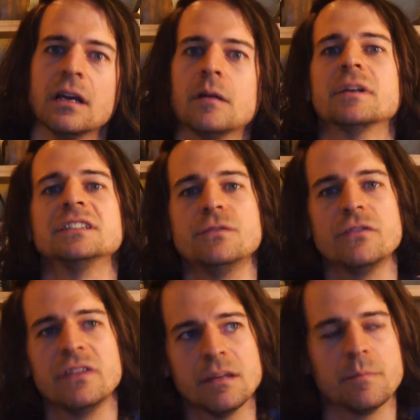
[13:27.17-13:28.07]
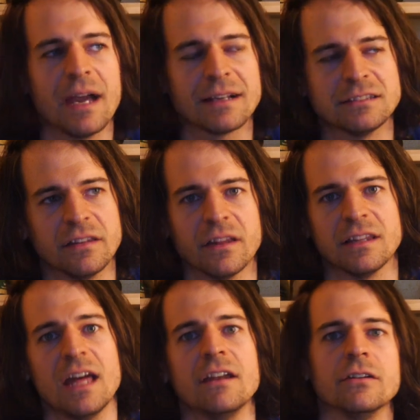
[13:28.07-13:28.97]
because if you think back to the
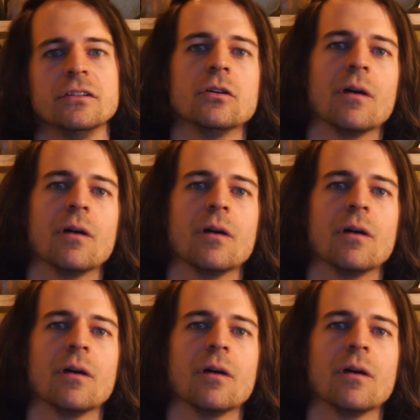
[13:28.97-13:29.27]
letter,